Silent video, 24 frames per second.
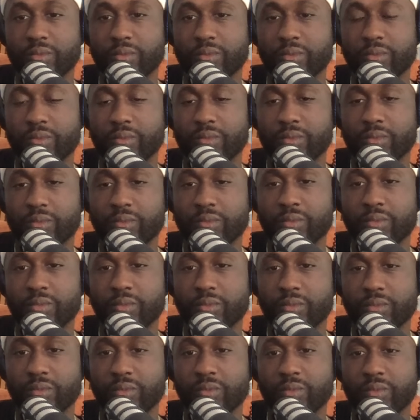
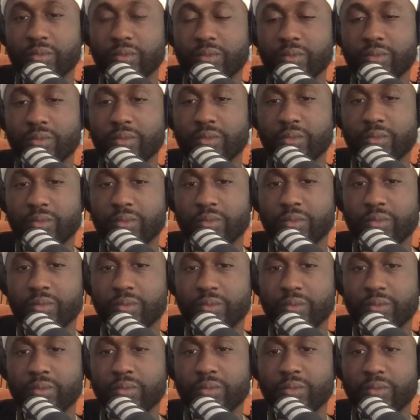
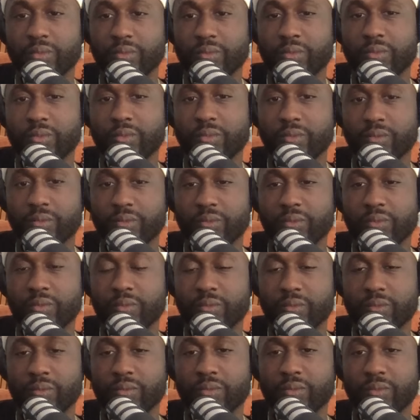
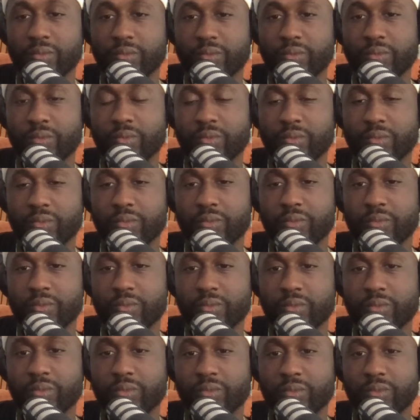
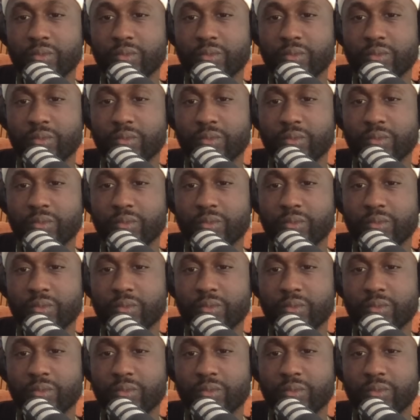No words are spoken by the person on screen.